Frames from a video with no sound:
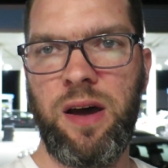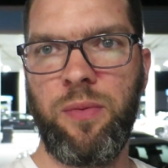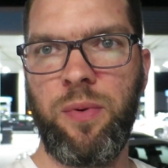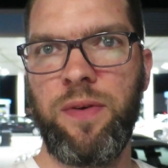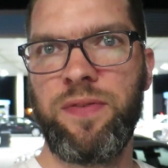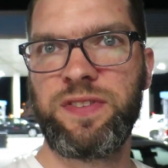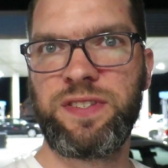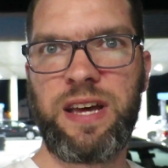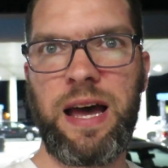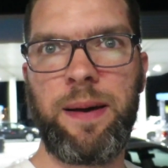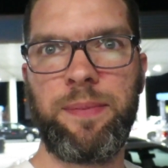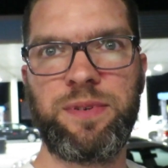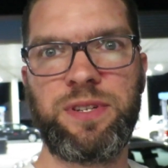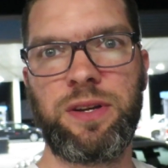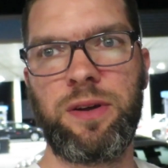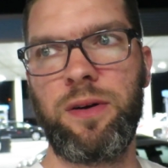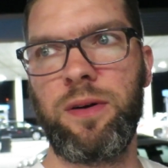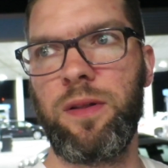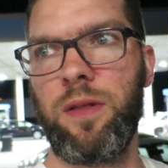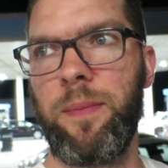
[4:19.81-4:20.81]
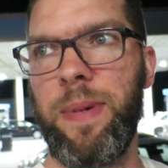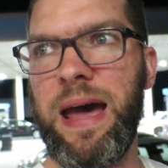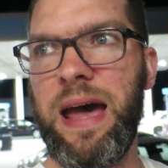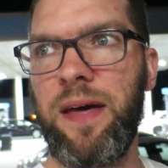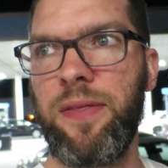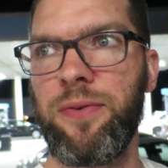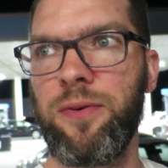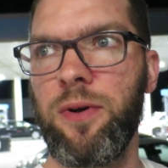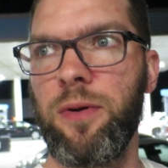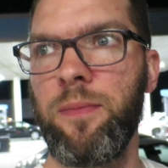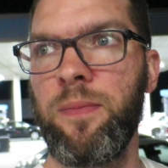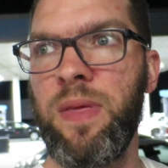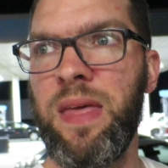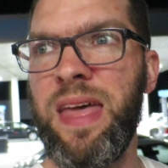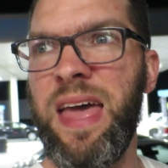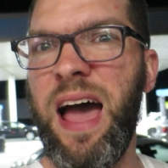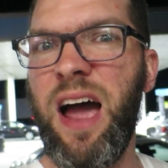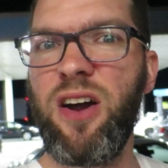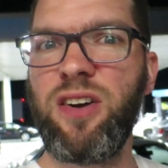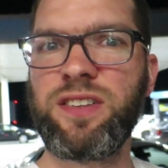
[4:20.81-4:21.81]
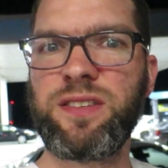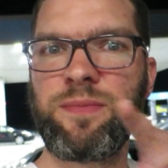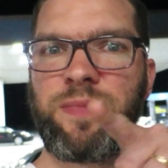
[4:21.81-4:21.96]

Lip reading: We've stopped to go to the bathroom. I heard